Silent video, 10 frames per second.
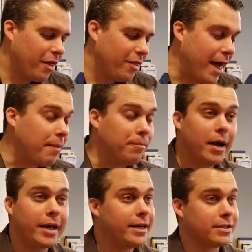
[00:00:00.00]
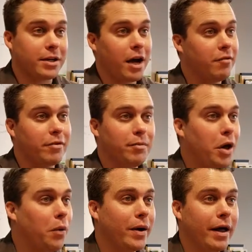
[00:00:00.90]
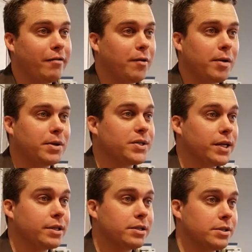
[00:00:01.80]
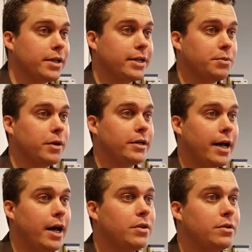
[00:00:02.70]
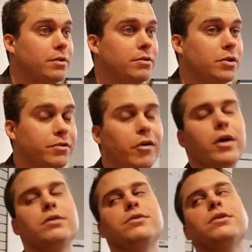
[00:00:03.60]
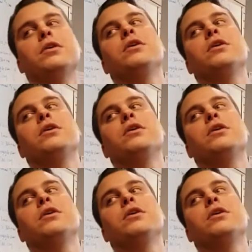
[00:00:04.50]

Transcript: that money doesn't come from nowhere, that 4% that the state's putting down, those funds.